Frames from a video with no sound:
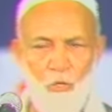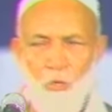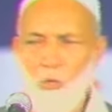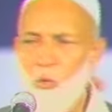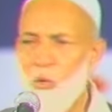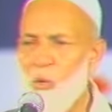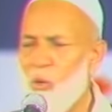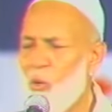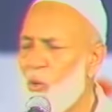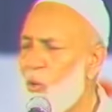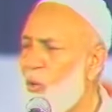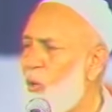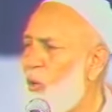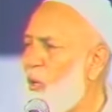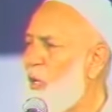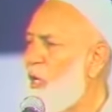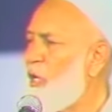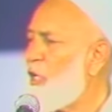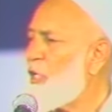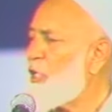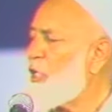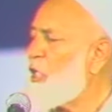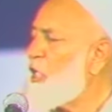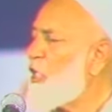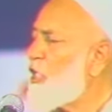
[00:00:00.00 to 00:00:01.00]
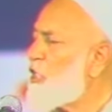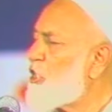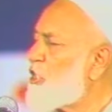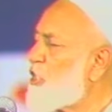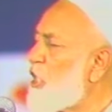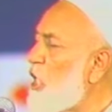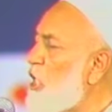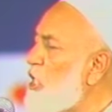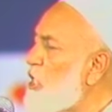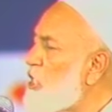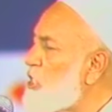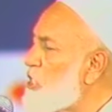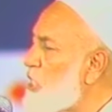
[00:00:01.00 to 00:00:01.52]
No, he
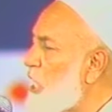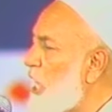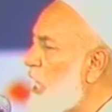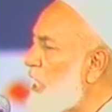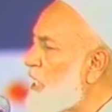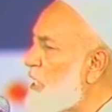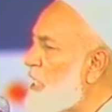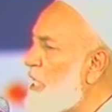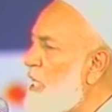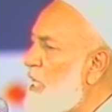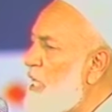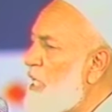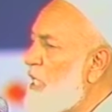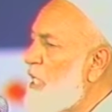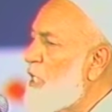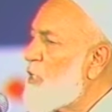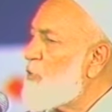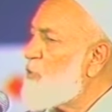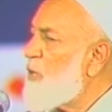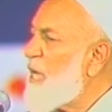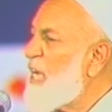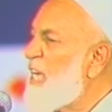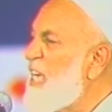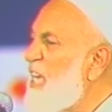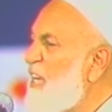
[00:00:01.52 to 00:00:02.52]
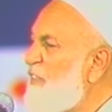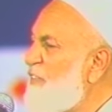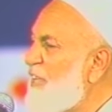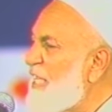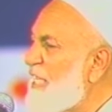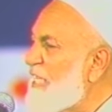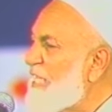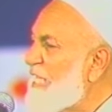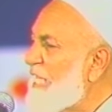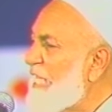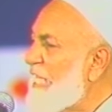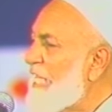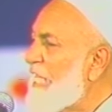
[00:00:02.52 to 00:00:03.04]
changed that into a
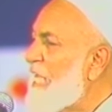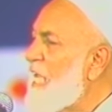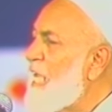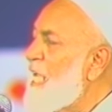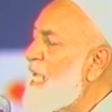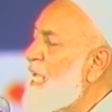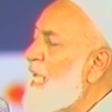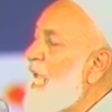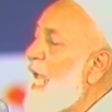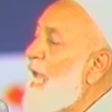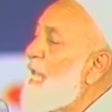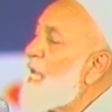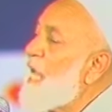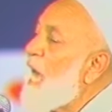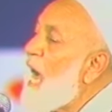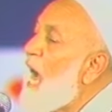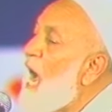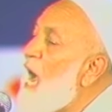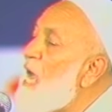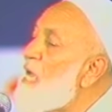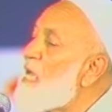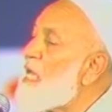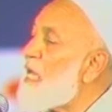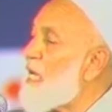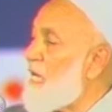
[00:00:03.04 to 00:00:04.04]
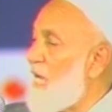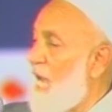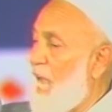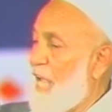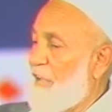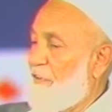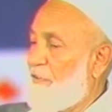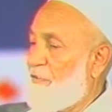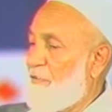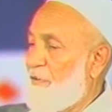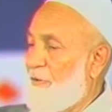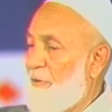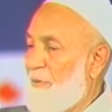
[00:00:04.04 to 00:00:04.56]
living thing and a higher
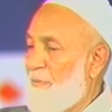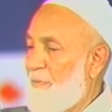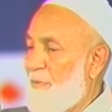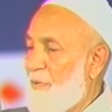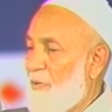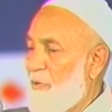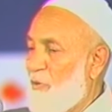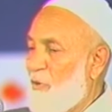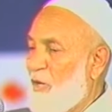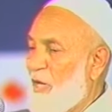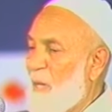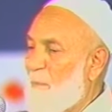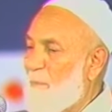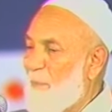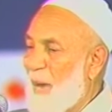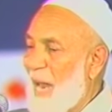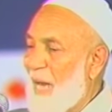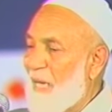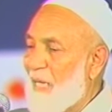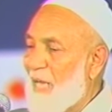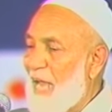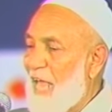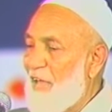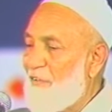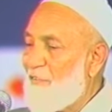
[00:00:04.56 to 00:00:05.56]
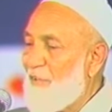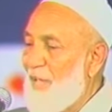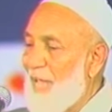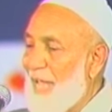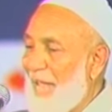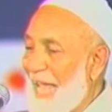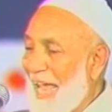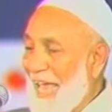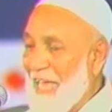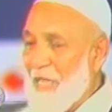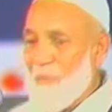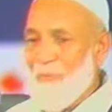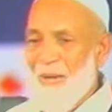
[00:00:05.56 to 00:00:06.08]
life. Not a plant life,
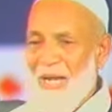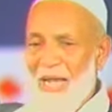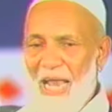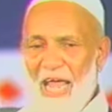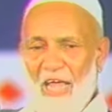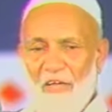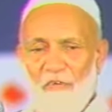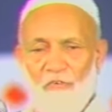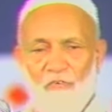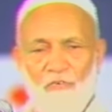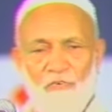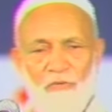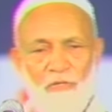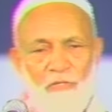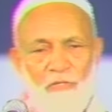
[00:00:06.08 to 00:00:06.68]
animal life.